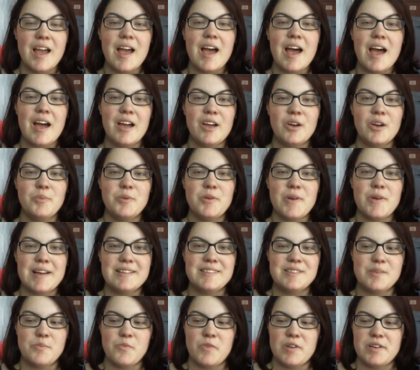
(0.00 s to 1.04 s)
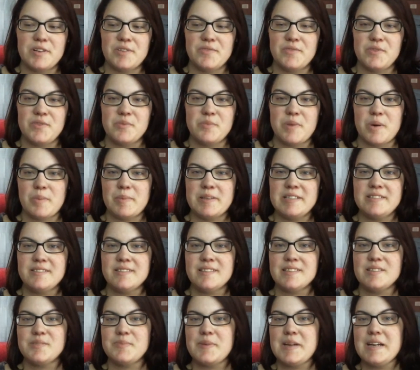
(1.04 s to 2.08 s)
I hope you had some wonderful moments
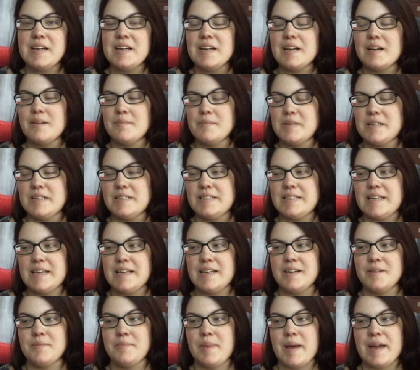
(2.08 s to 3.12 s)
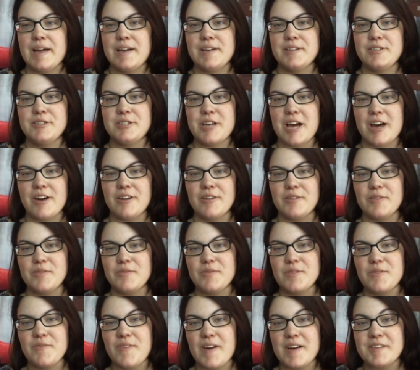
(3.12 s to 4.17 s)
this week. I'm going to take a page out of
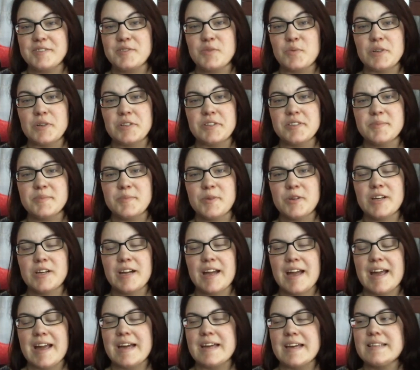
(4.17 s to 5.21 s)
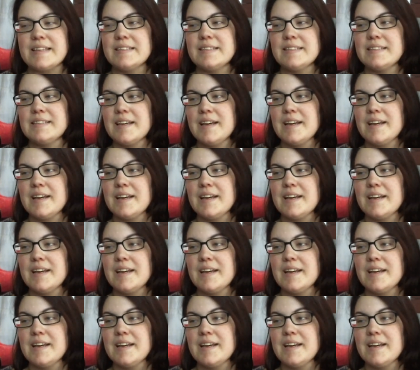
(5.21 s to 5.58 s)
the Fat Squirrels book and